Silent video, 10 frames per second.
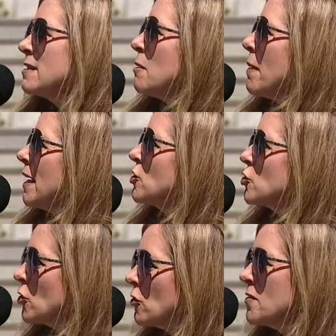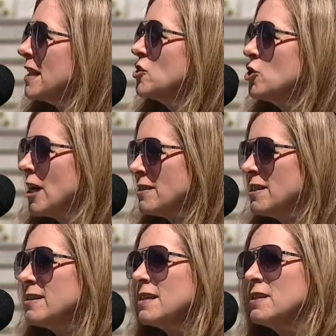to make sure that
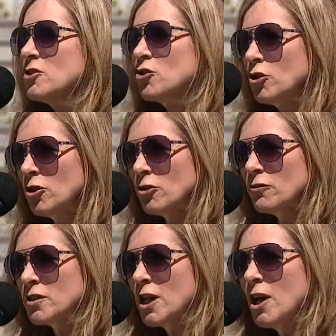justice is served.